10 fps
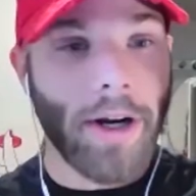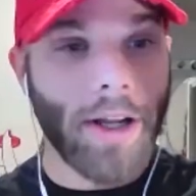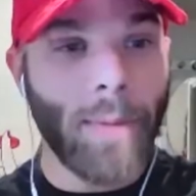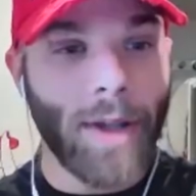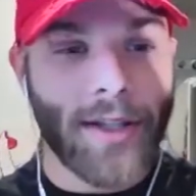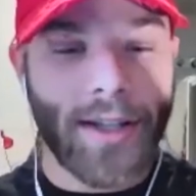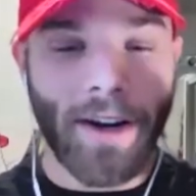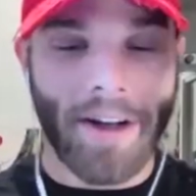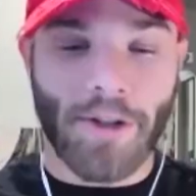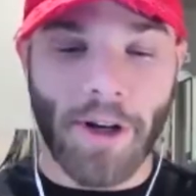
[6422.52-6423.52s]
the
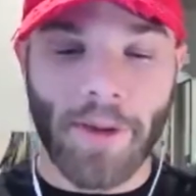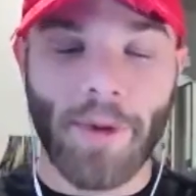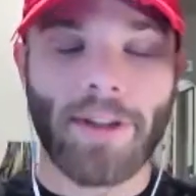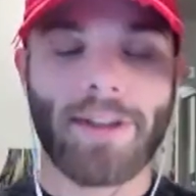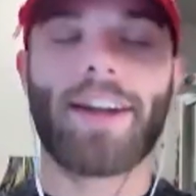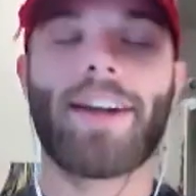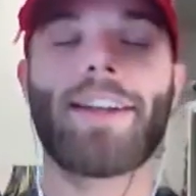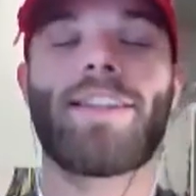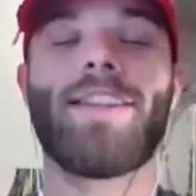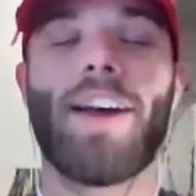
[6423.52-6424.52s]
military.
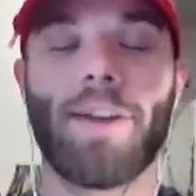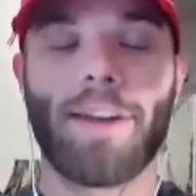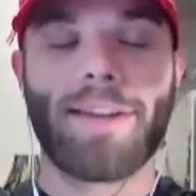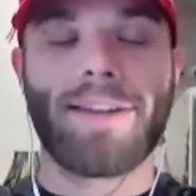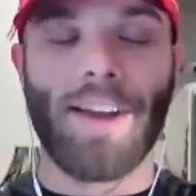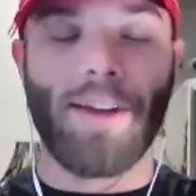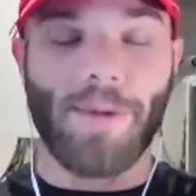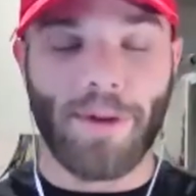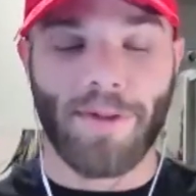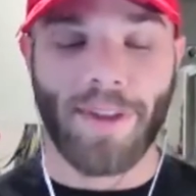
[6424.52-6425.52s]
Sell
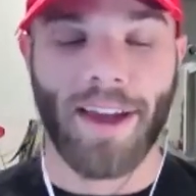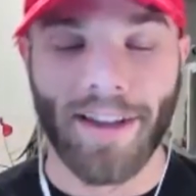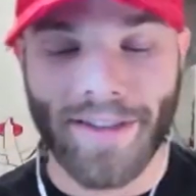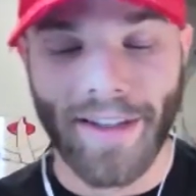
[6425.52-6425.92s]
roof things.